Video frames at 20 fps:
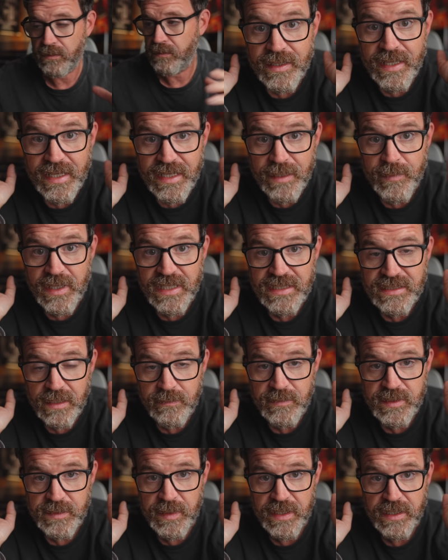They can make
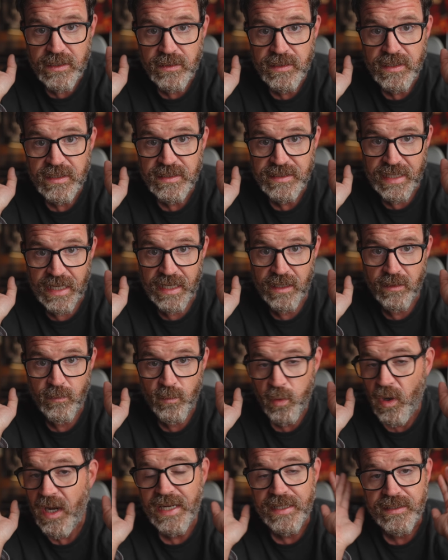some speakers sound
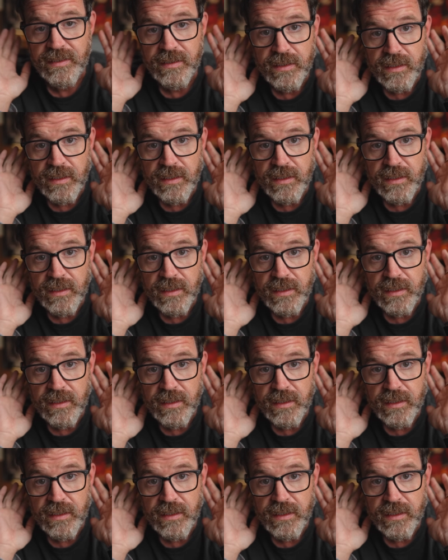bright.